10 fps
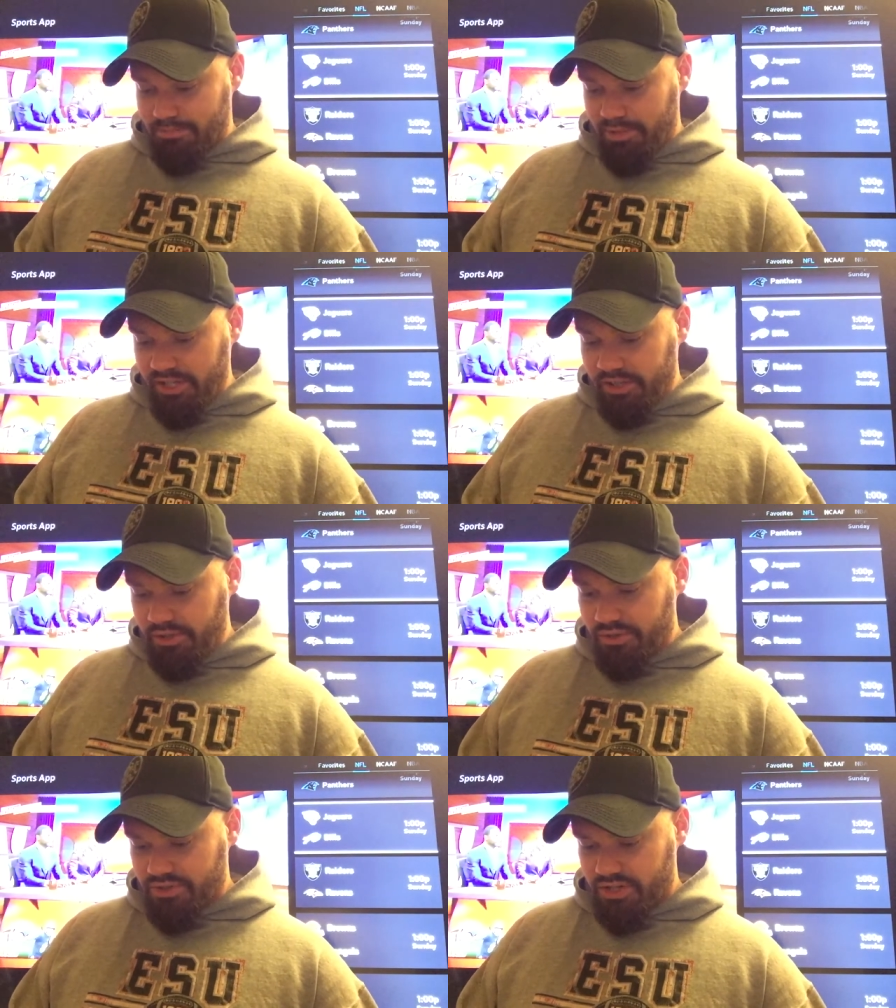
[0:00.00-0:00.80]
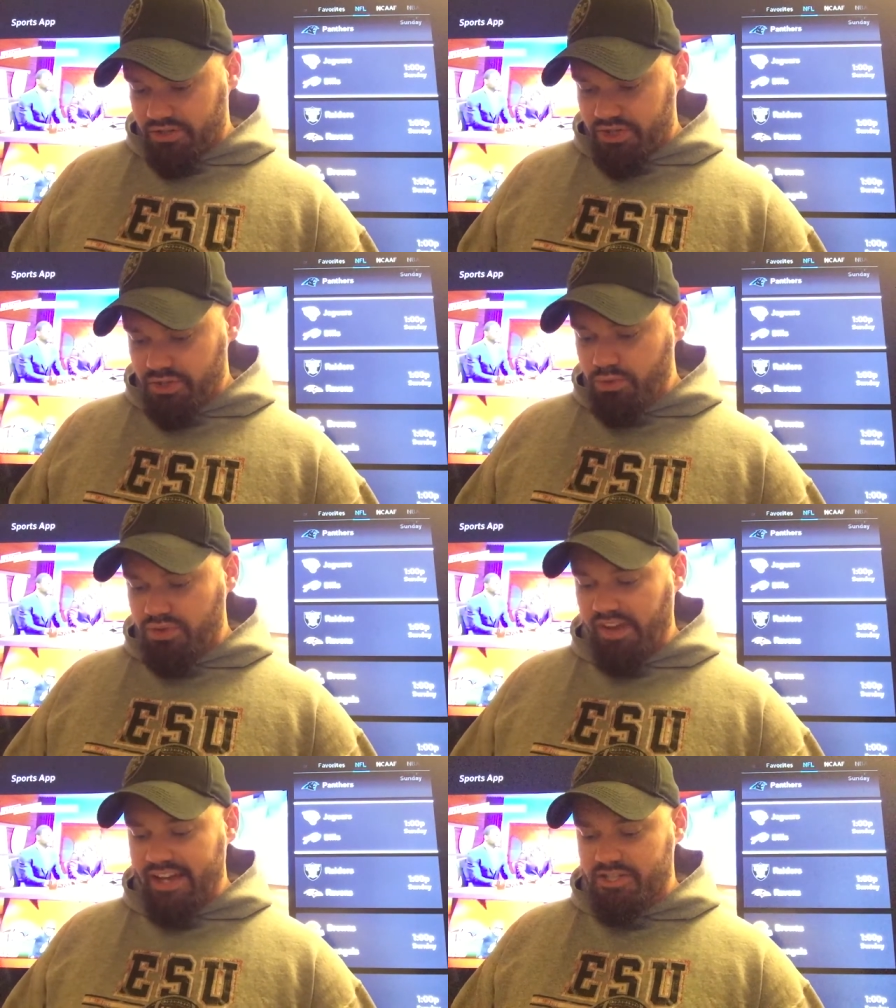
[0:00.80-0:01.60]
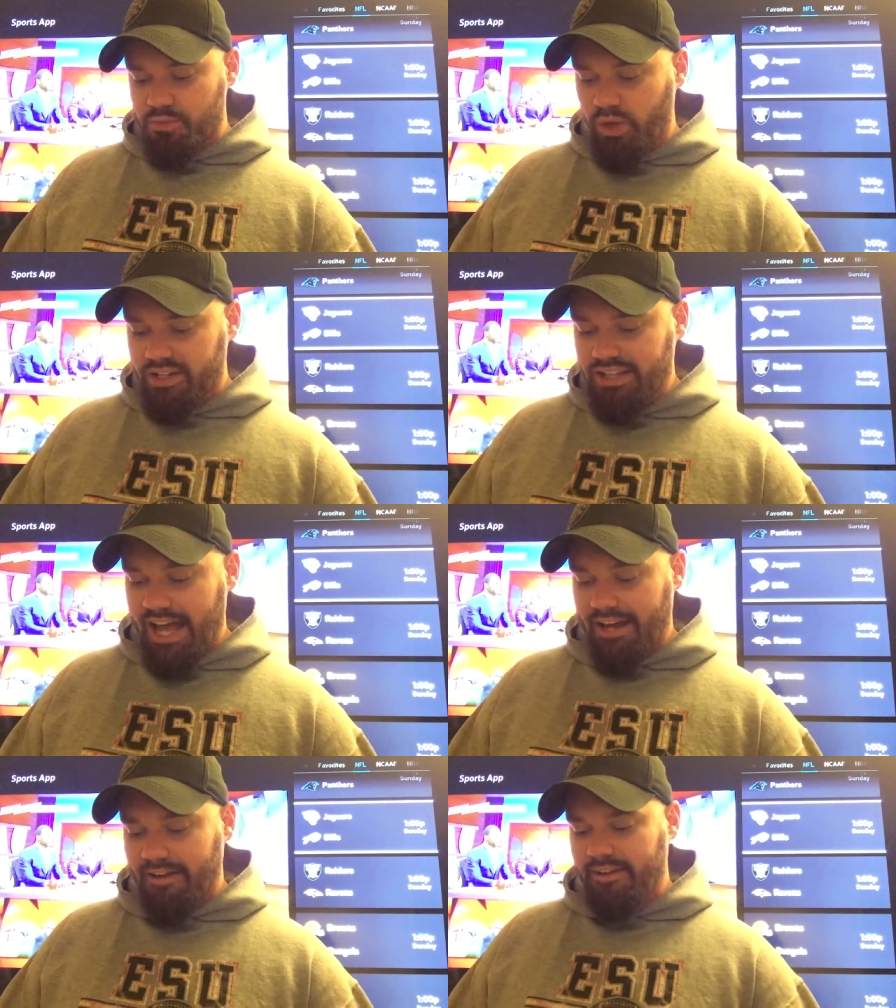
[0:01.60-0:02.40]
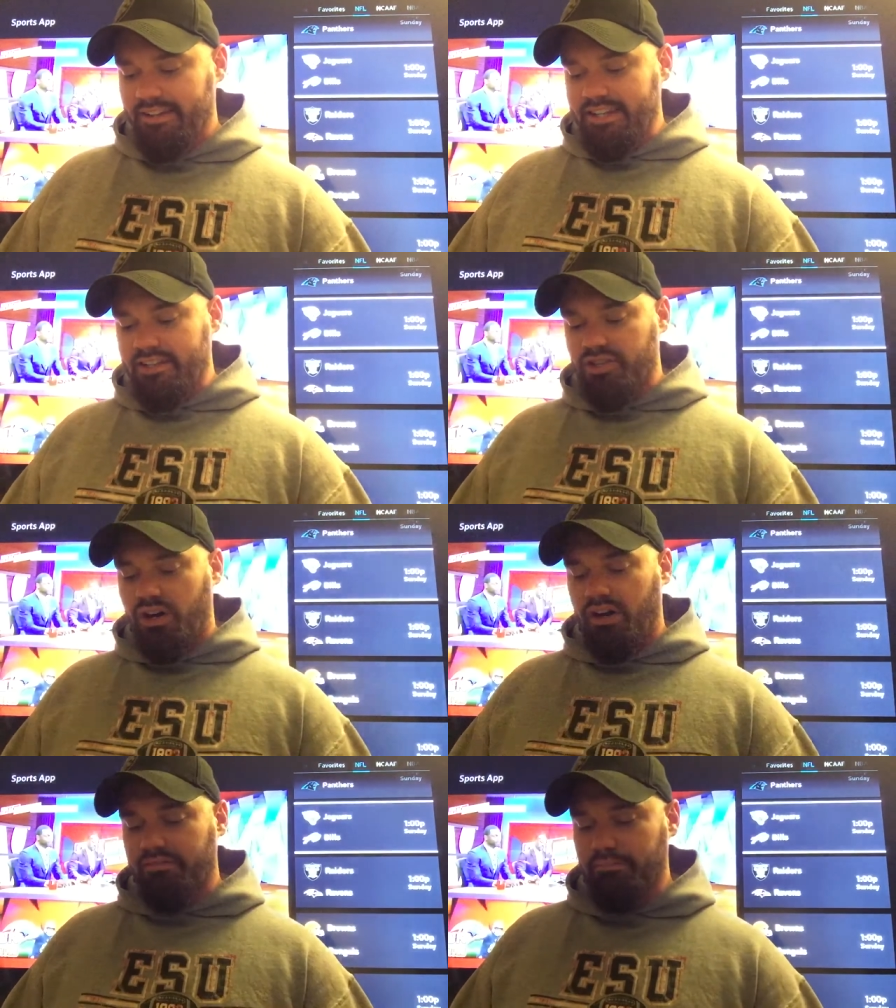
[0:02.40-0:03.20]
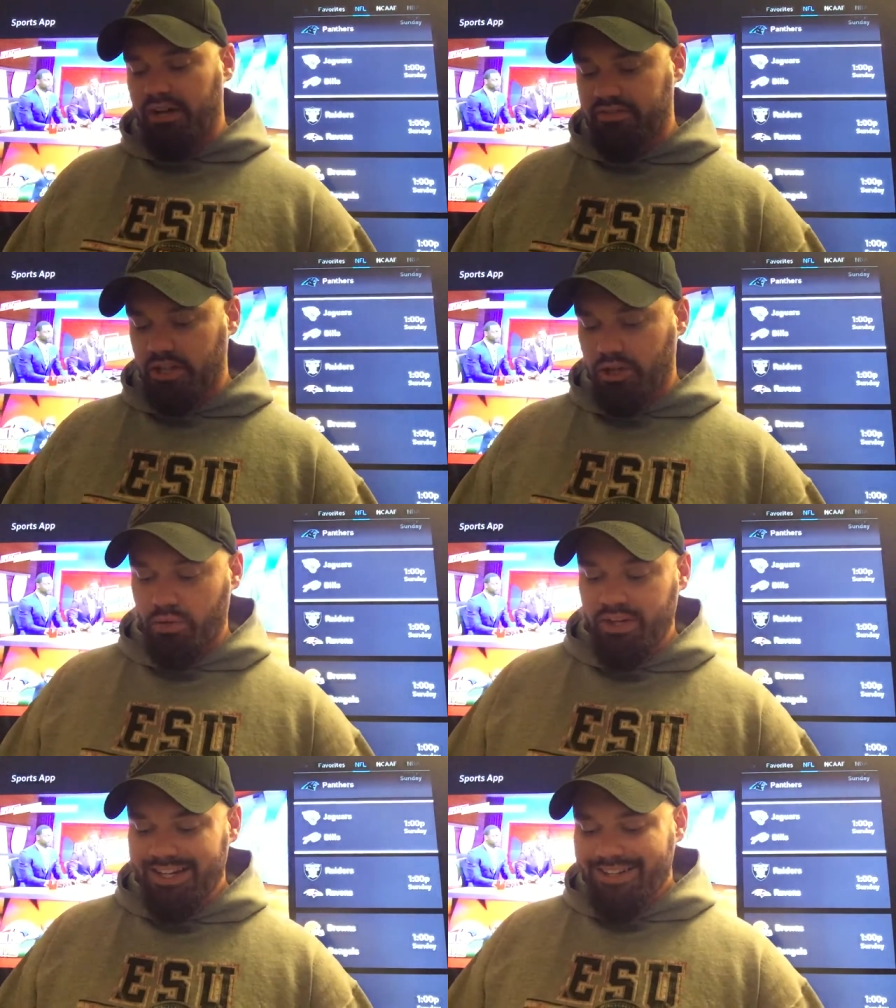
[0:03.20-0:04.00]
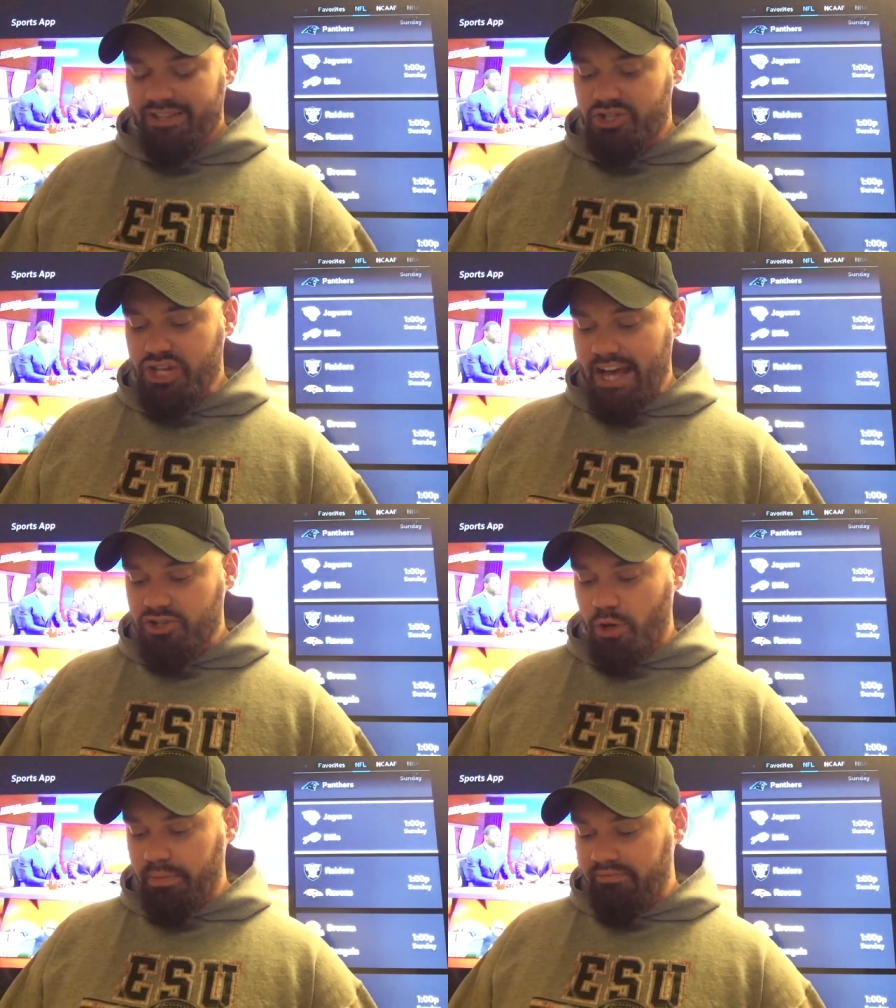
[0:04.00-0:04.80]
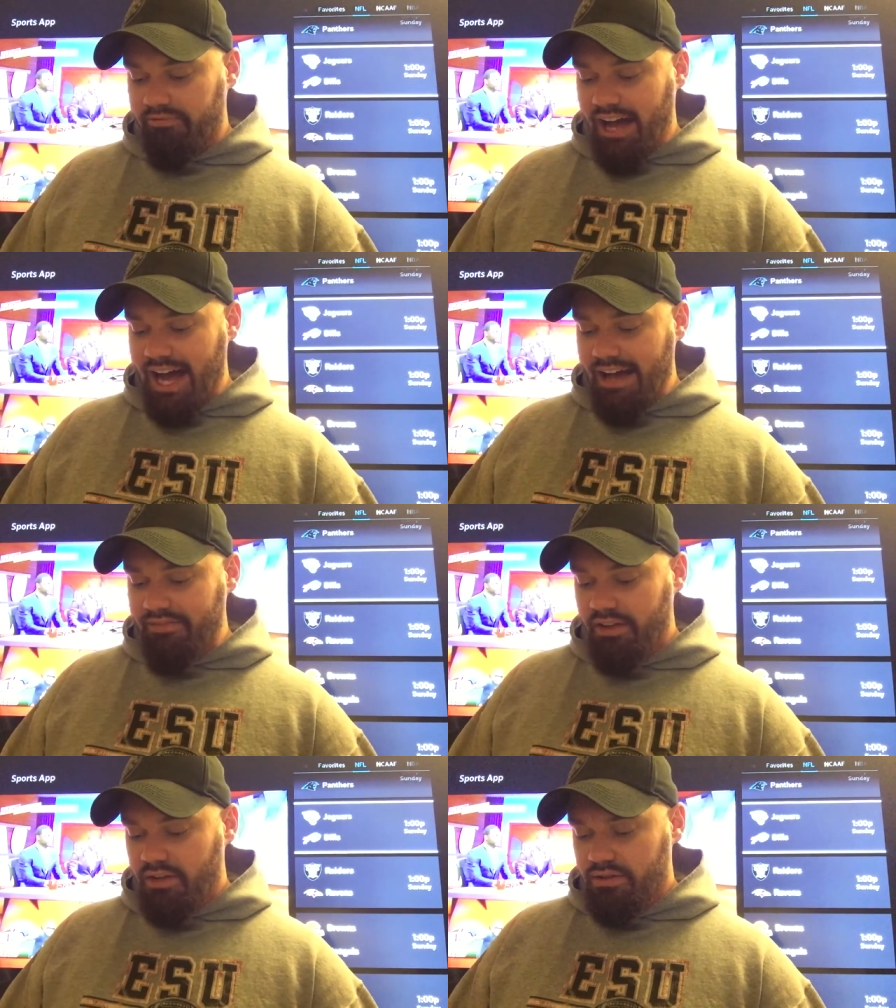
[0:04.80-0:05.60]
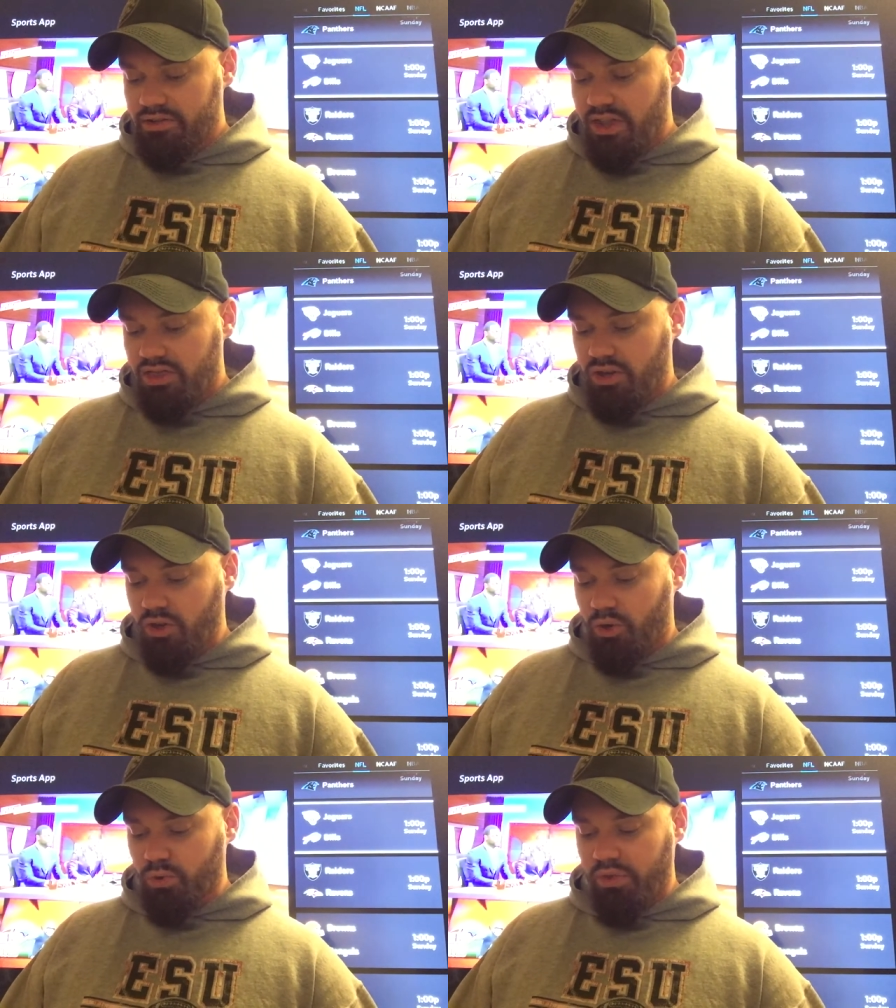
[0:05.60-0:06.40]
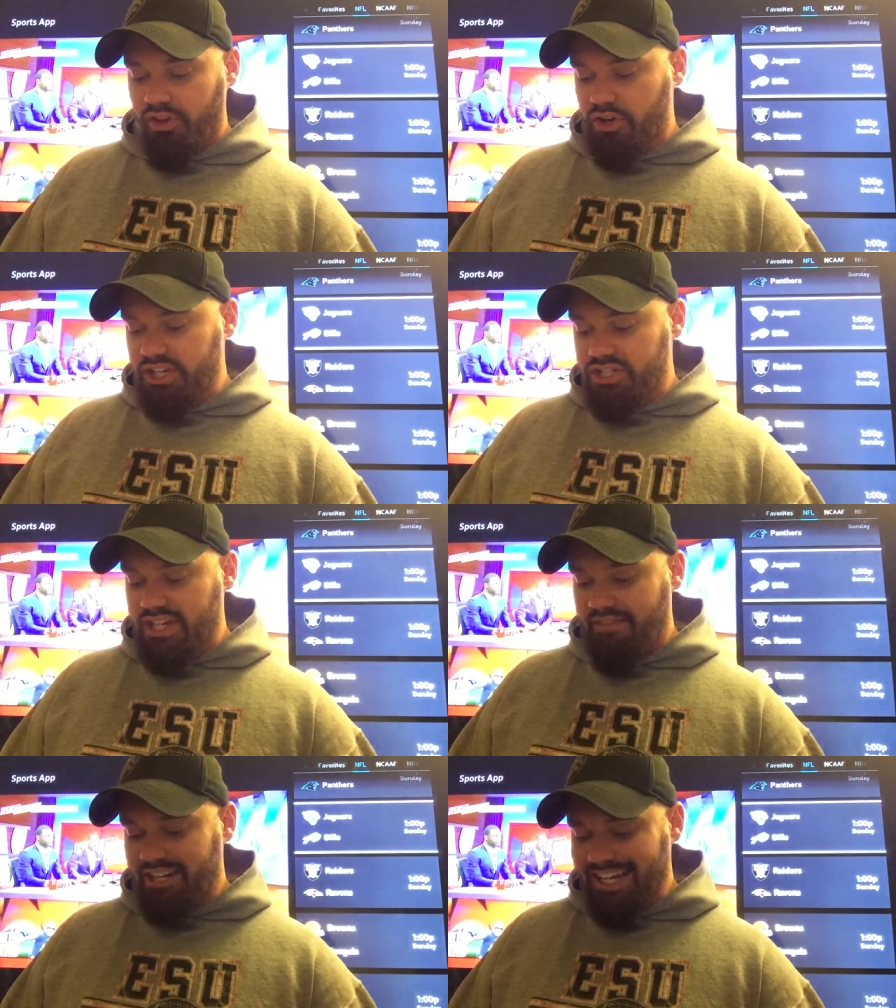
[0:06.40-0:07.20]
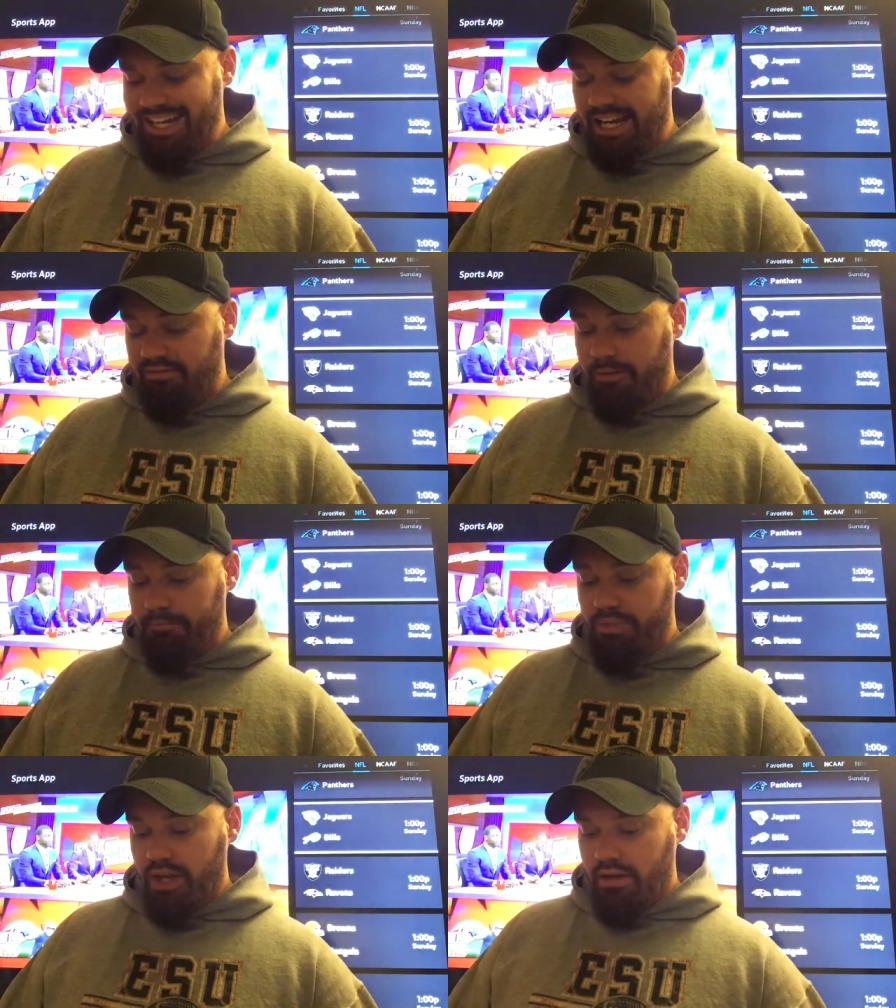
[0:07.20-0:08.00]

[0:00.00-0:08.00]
Bills, snooze fest, 1 o'clock, kickoff, Buffalo. The Jags open 5, total 37 even.